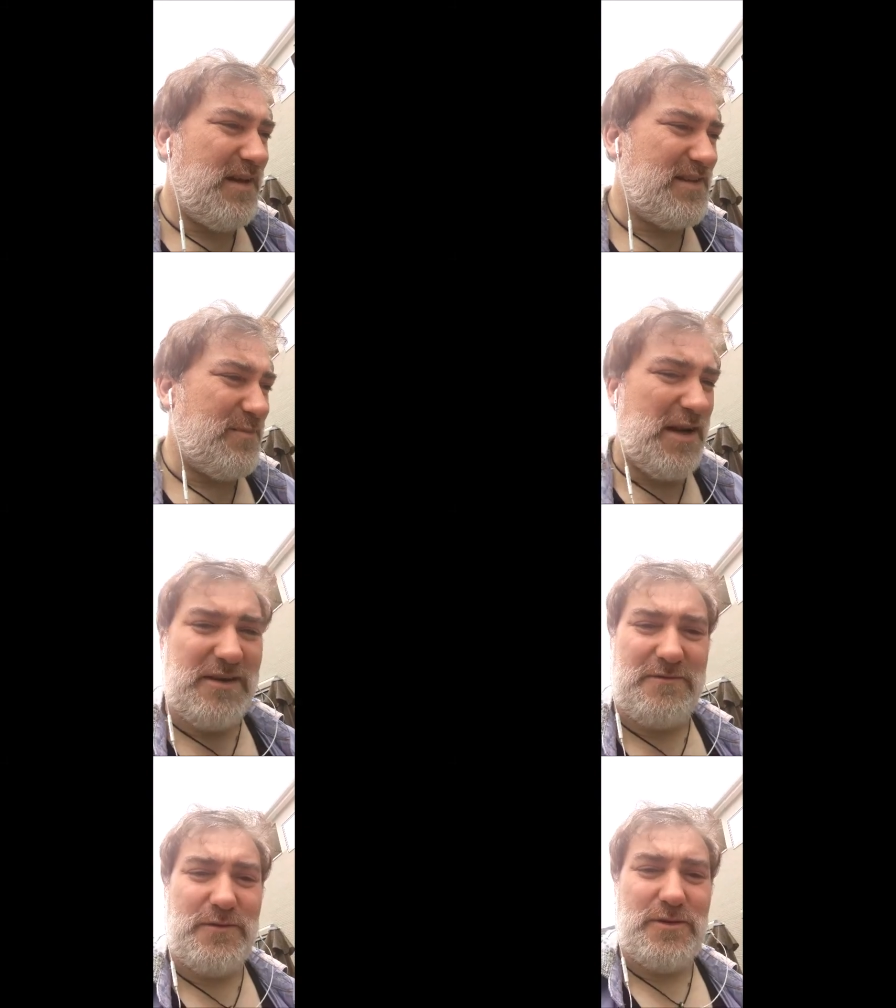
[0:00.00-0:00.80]
that's about
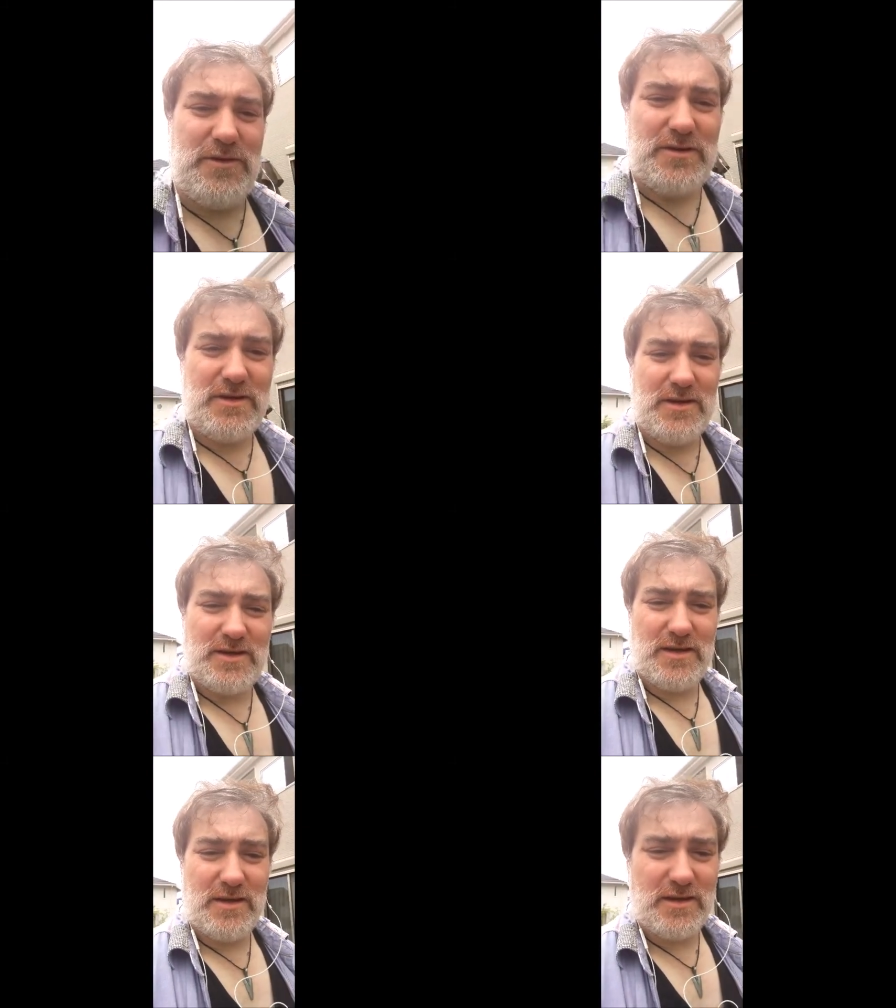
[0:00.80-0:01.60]
it for
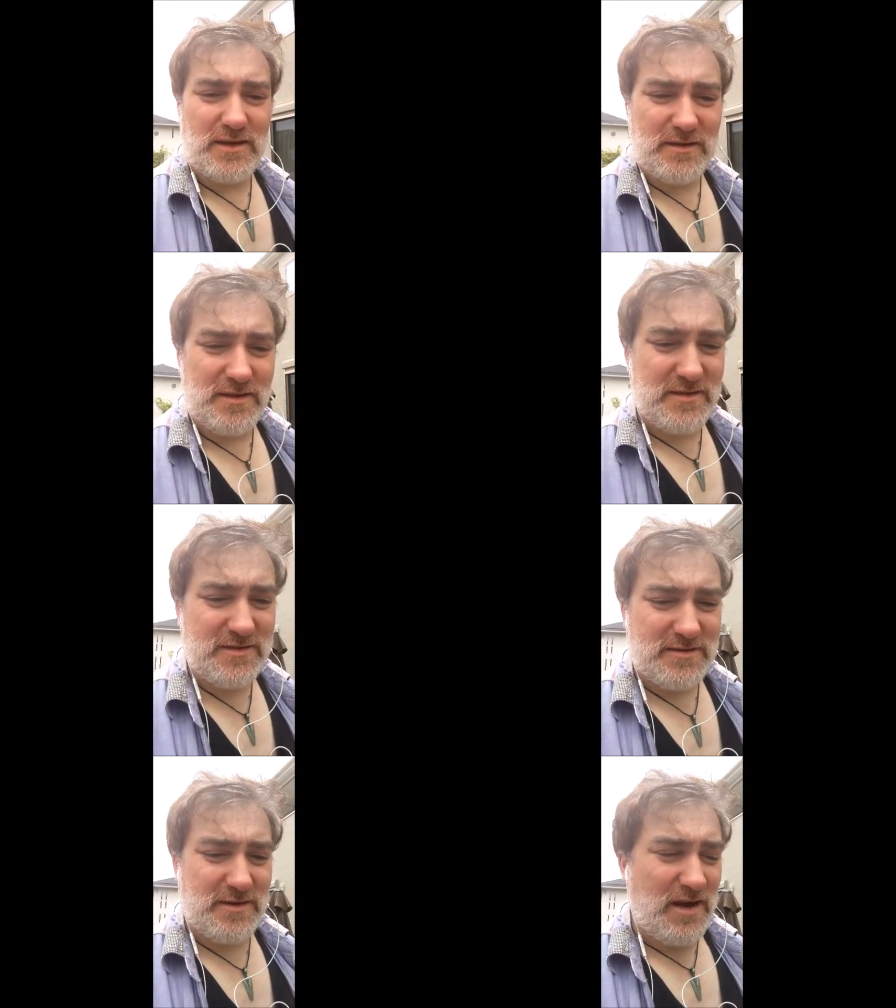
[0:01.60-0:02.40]

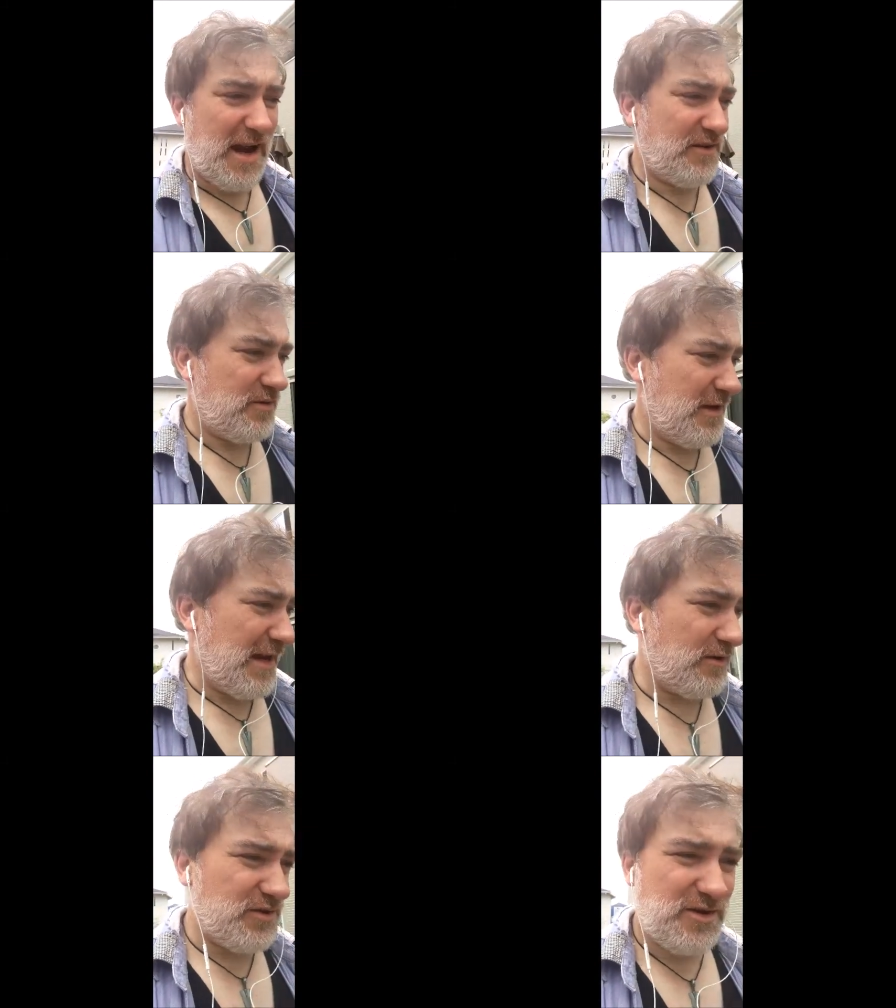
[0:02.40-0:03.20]
this
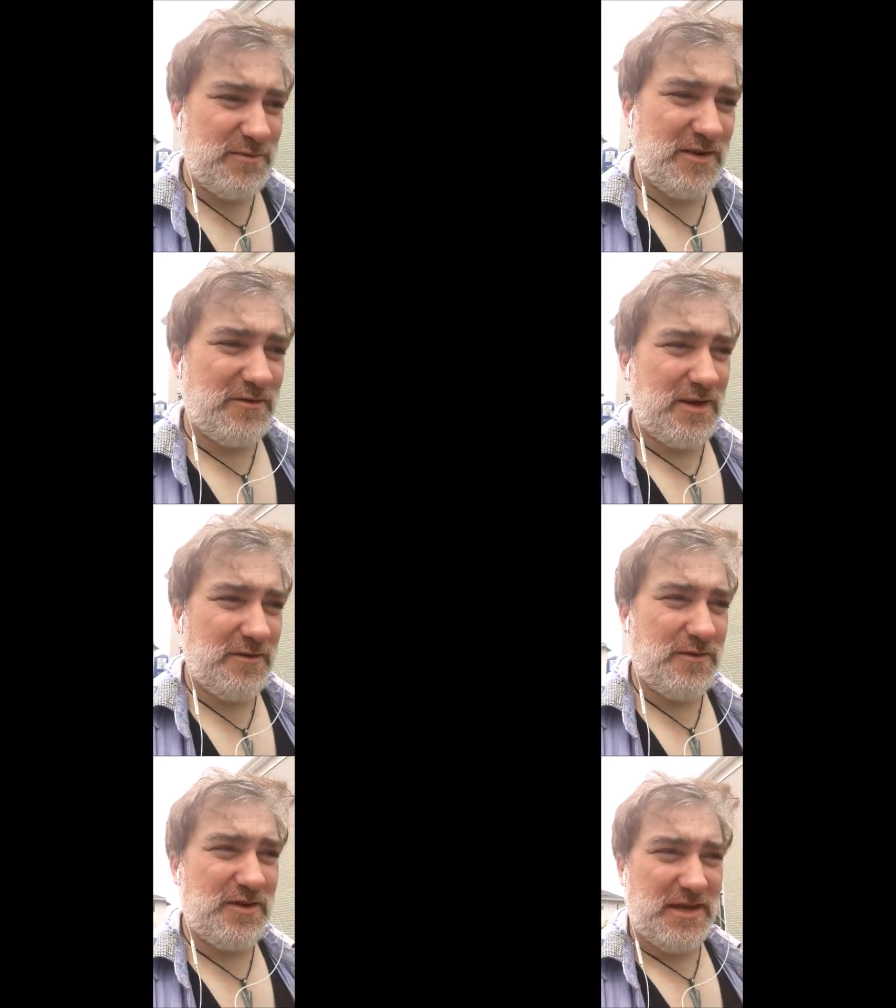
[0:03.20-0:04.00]
how-to, my very
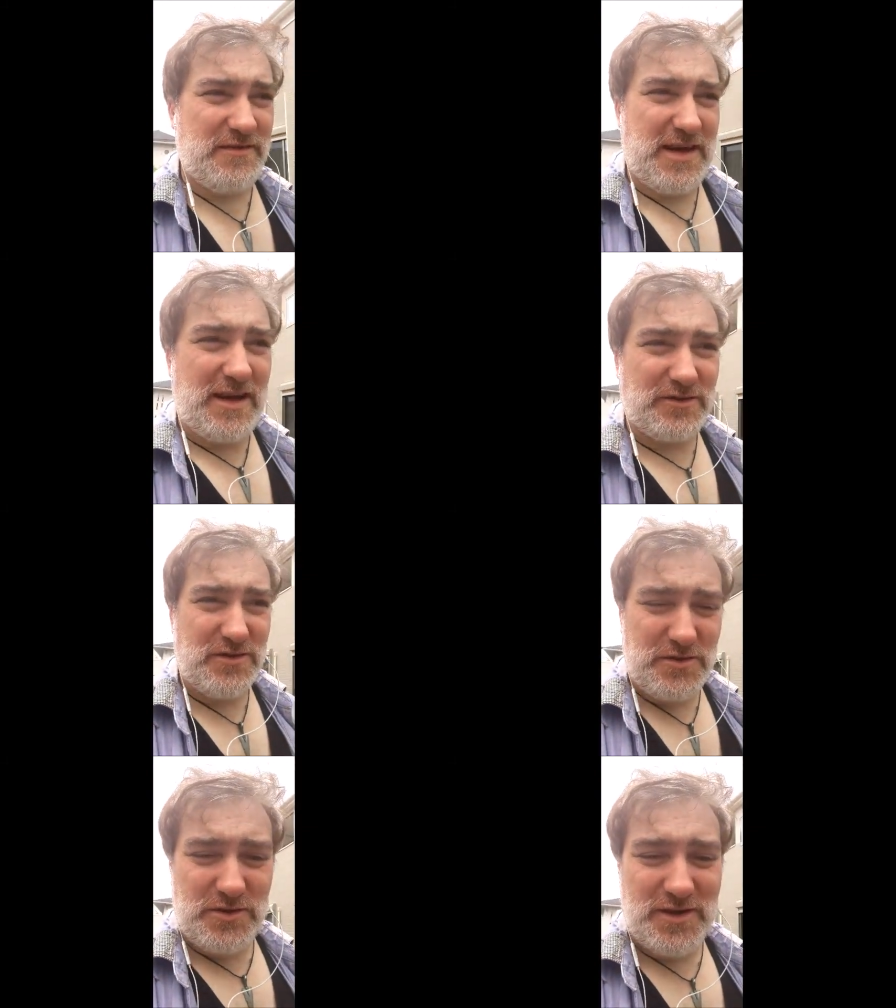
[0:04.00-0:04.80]
first ever
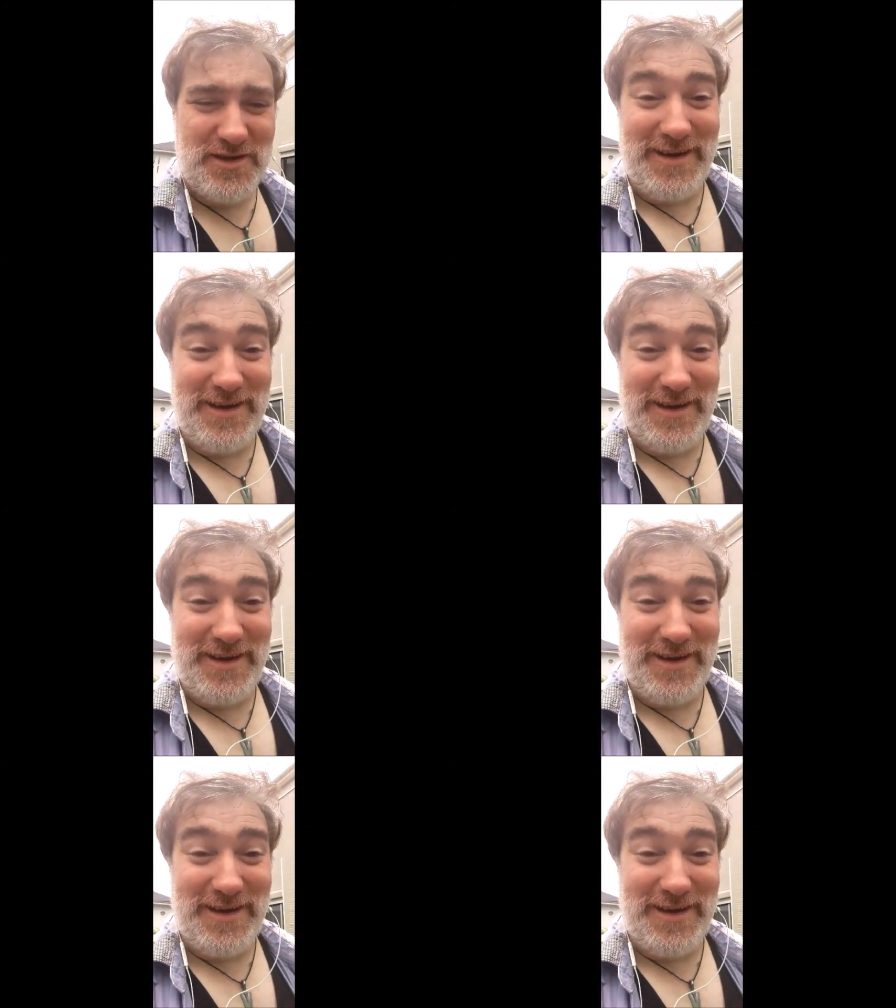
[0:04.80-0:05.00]
how-to.